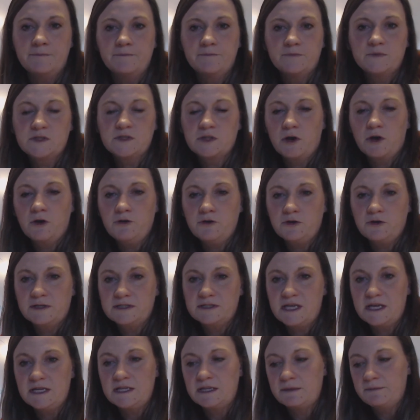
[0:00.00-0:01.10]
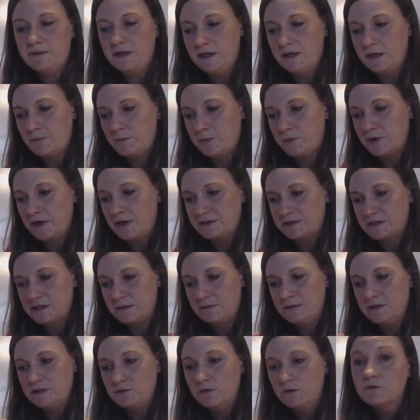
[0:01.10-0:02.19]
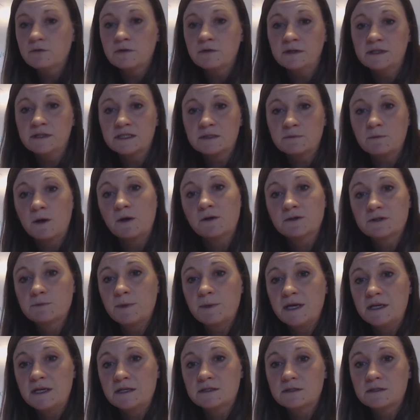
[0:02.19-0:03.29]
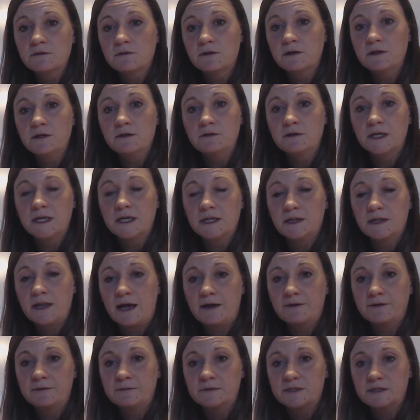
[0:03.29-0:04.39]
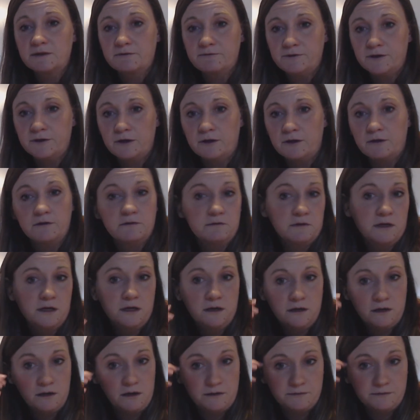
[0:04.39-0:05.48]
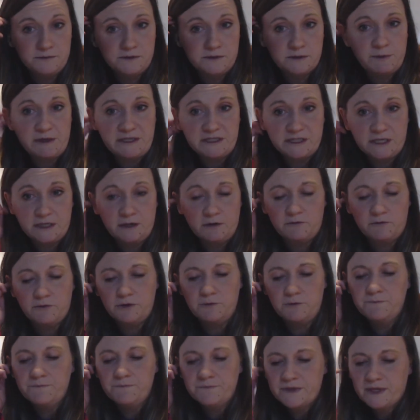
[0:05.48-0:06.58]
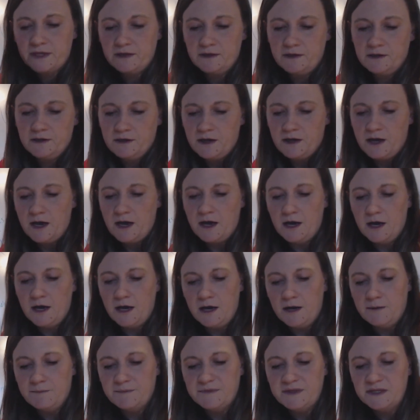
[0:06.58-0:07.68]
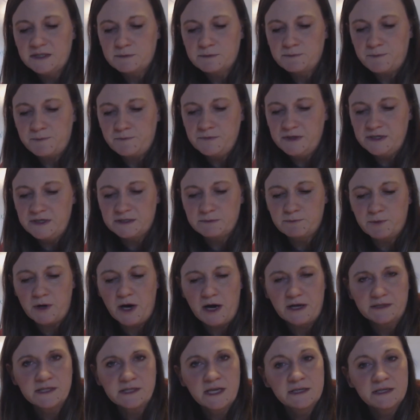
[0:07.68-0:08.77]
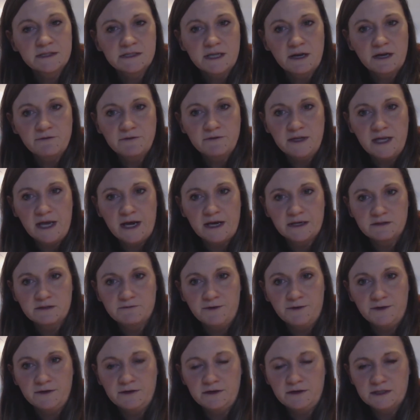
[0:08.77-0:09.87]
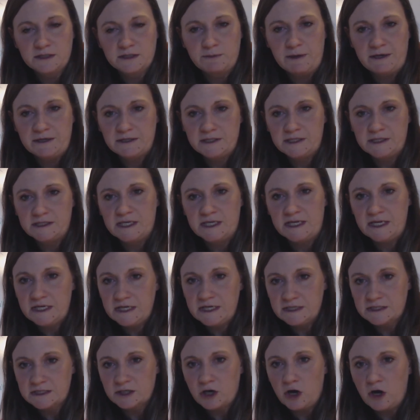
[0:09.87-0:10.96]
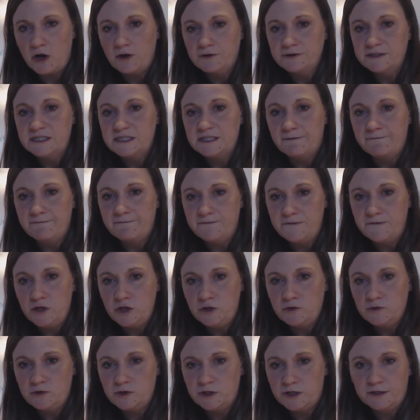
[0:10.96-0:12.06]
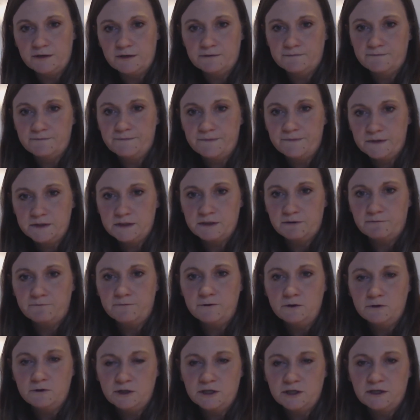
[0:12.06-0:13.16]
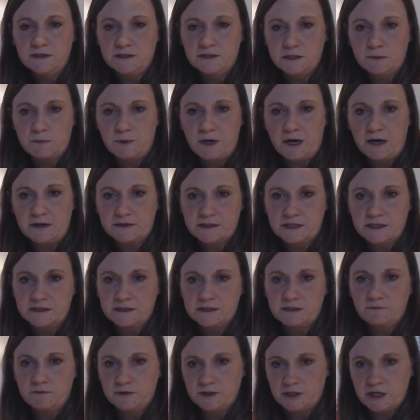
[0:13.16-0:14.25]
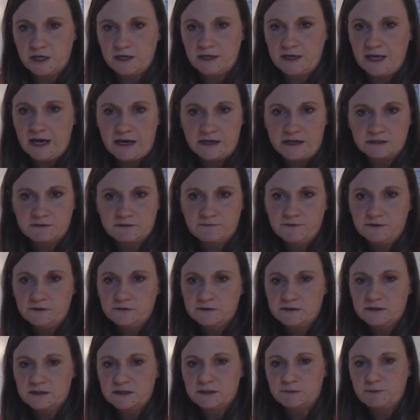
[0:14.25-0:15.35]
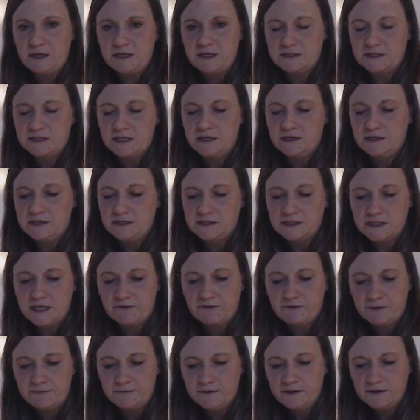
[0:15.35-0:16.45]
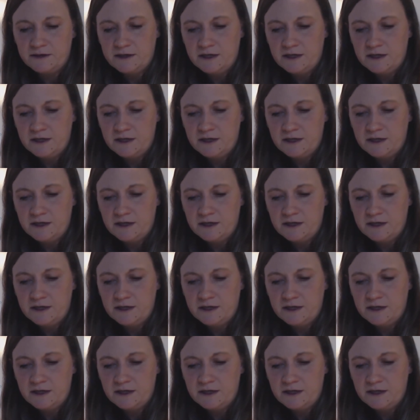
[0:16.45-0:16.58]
So you can take them and compress them into a really small space, or you can allow them to fill a space like a room. This process of the gas filling the space it's in is called diffusion. Diffusion is the process in which a gas fills the space that it is given.